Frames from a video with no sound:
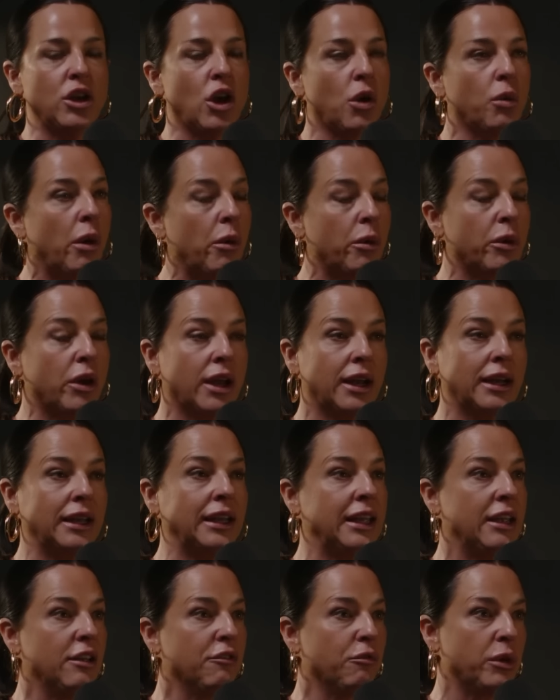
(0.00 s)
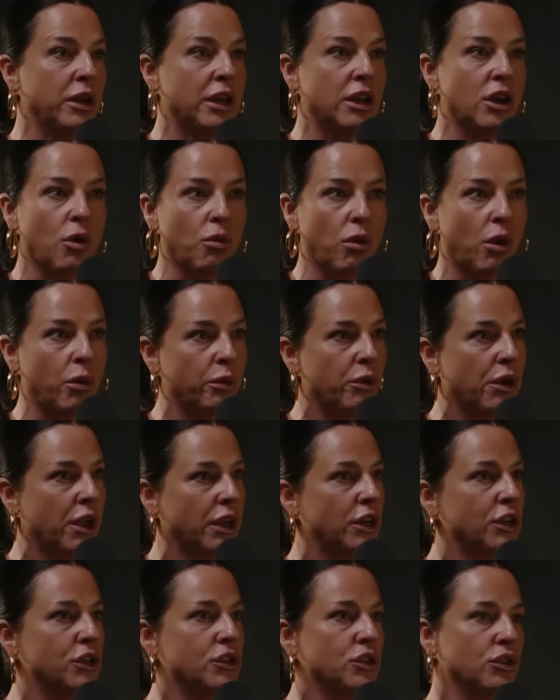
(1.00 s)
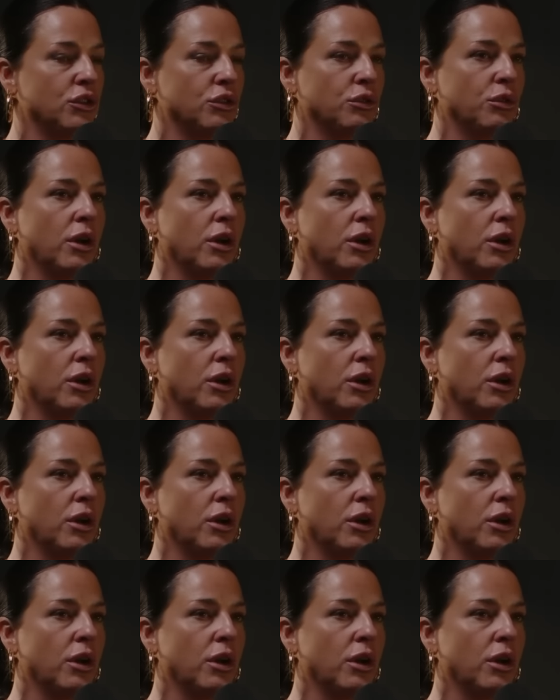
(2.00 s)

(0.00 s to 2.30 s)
where we were going to live. We didn't know what we were going to do.